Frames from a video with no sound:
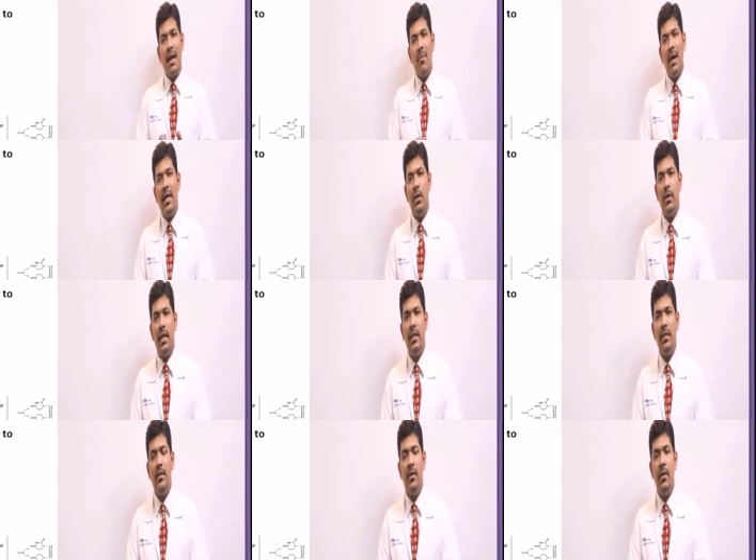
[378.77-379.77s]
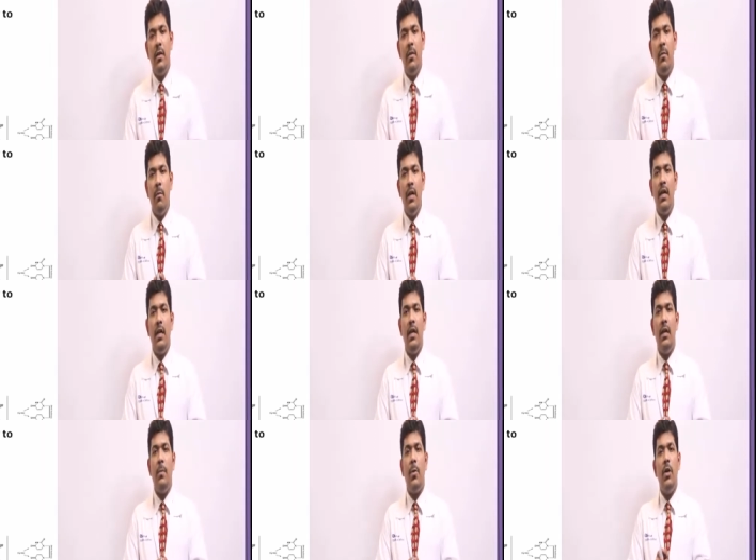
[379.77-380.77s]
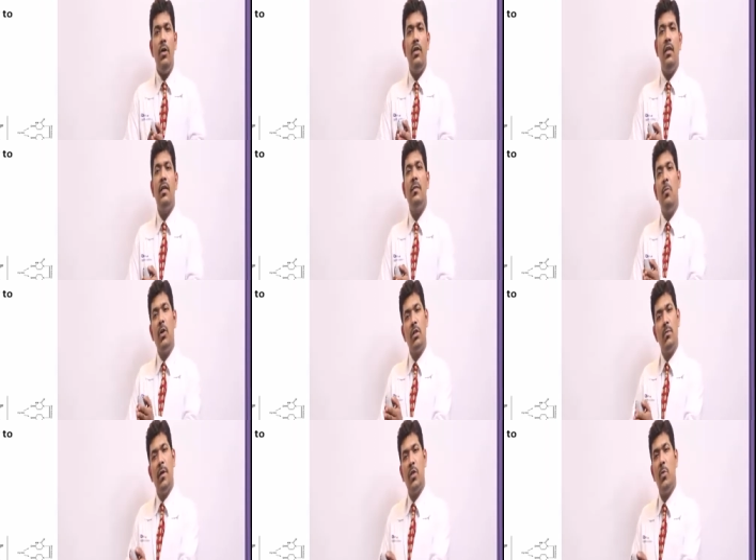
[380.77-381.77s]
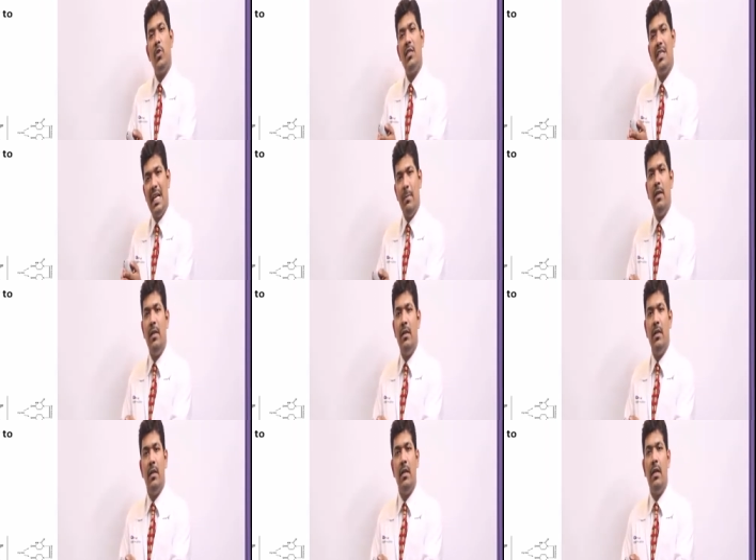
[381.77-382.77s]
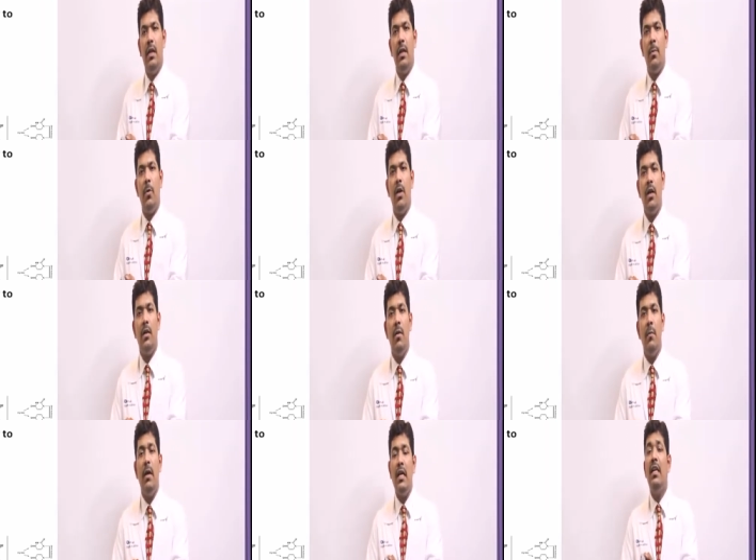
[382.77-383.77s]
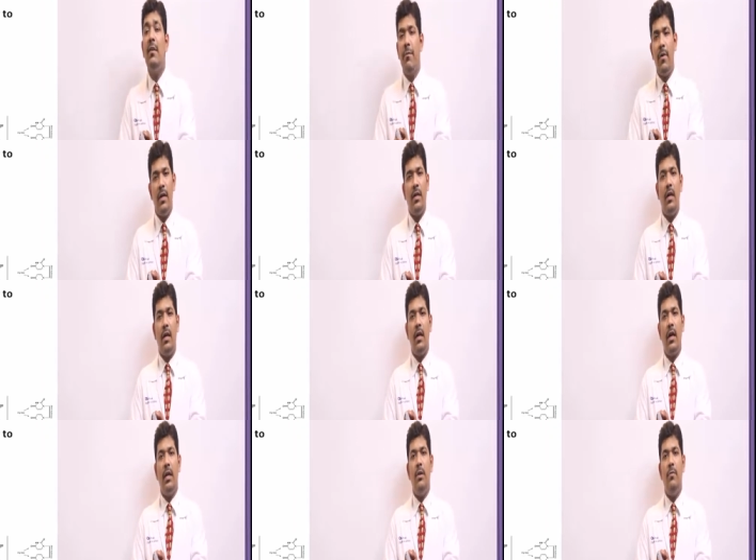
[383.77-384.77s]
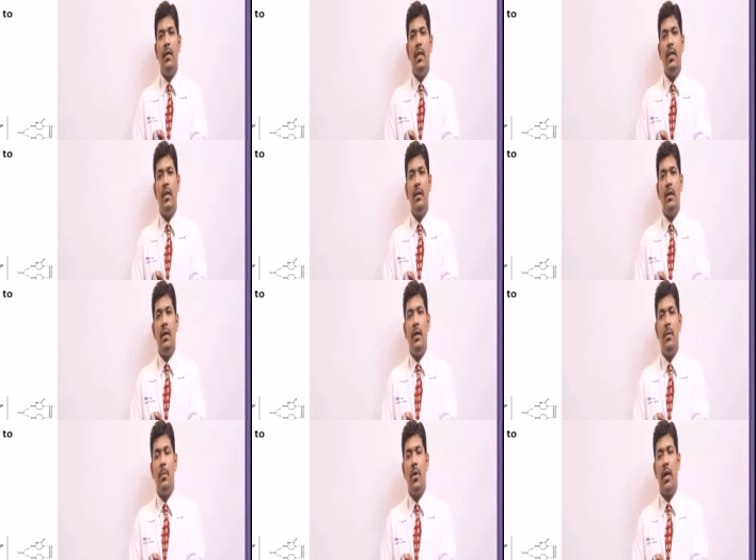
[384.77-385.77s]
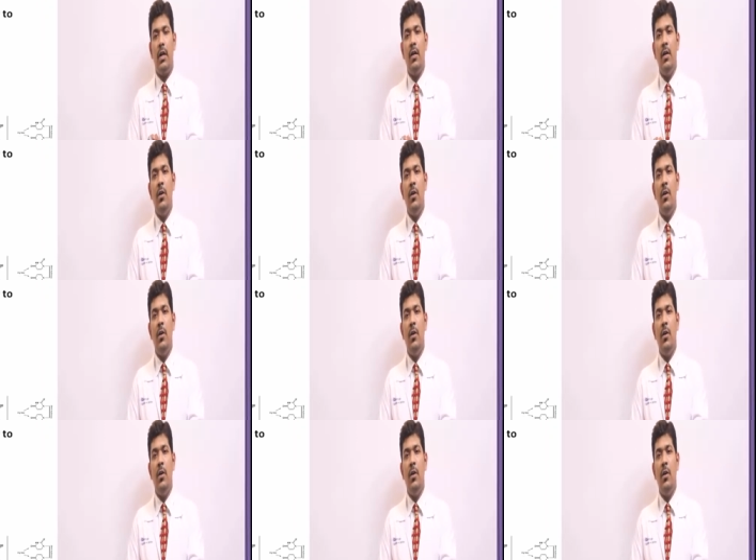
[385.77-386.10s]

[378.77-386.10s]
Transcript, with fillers: combine together being uh, producing a much, more stable uh, product but a different uh, kind of DNA uh, product.